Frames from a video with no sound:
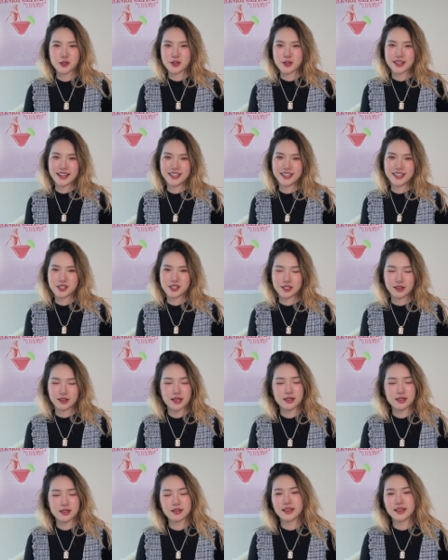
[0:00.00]

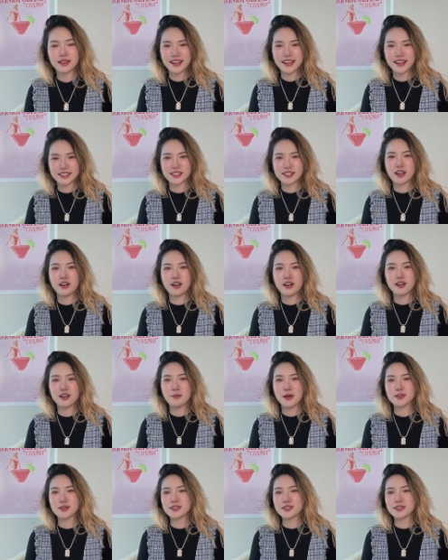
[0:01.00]
intelligence, let us talk
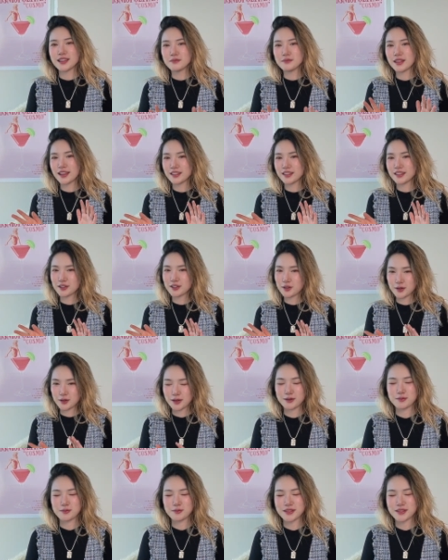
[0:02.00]
about some technical
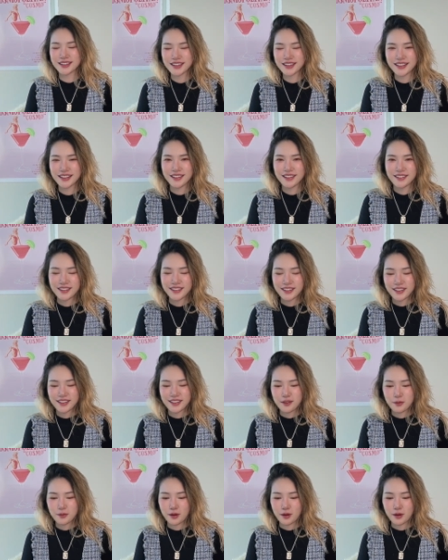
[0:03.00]
terms.
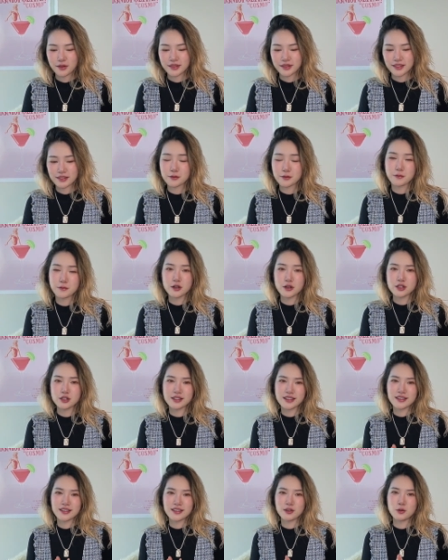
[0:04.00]
Well, the first
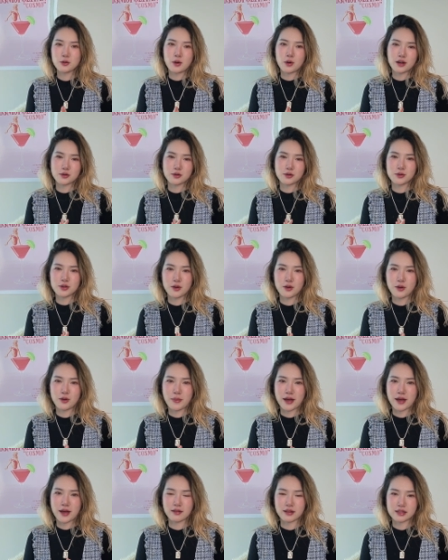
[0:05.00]
thing you wanted to know
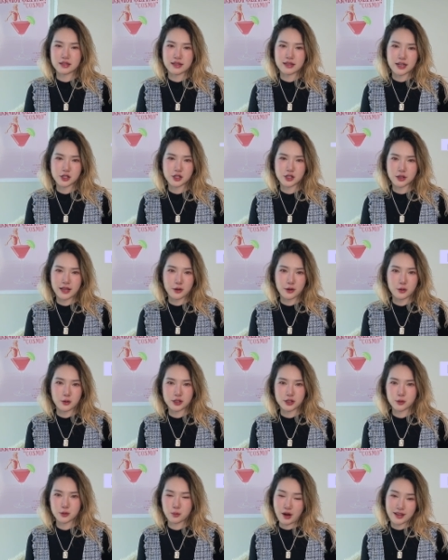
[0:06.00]
about is natural
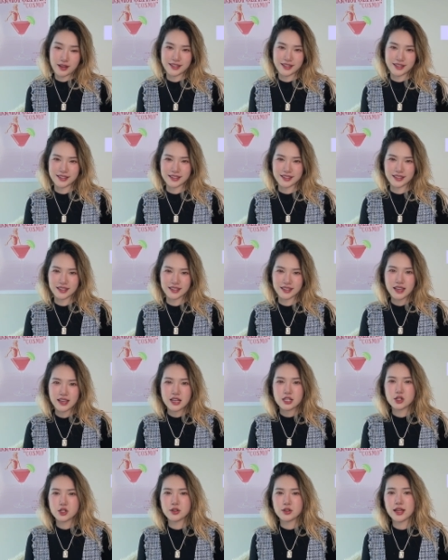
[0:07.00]
language processing.
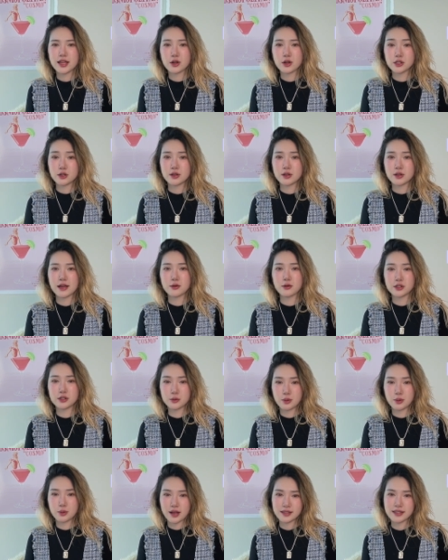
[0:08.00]
So natural
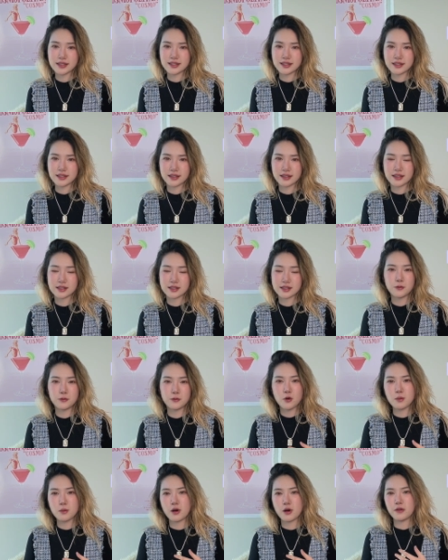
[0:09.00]
language processing is a
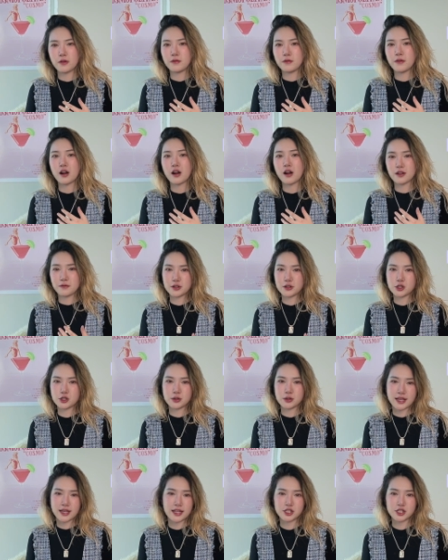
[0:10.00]
form of
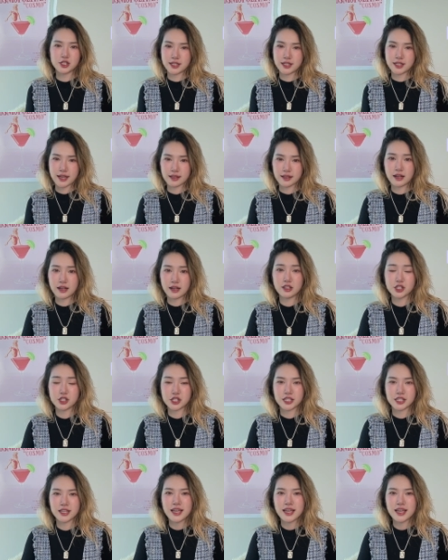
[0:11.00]
artificial intelligence
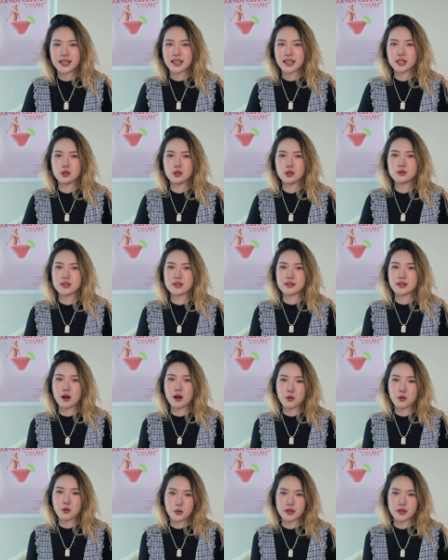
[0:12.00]
technology that uses
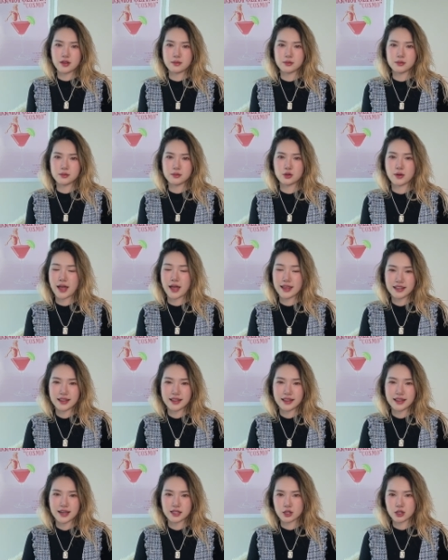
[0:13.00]
algorithms to
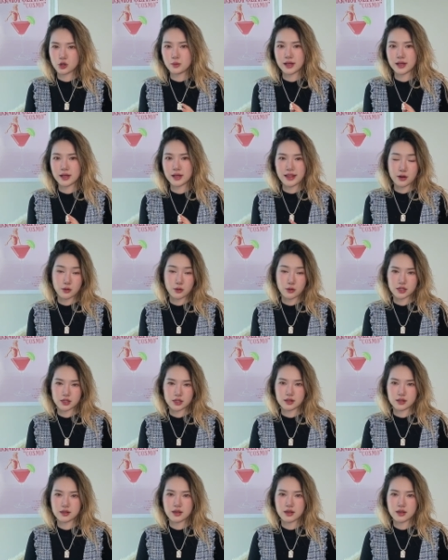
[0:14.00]
analyze human languages.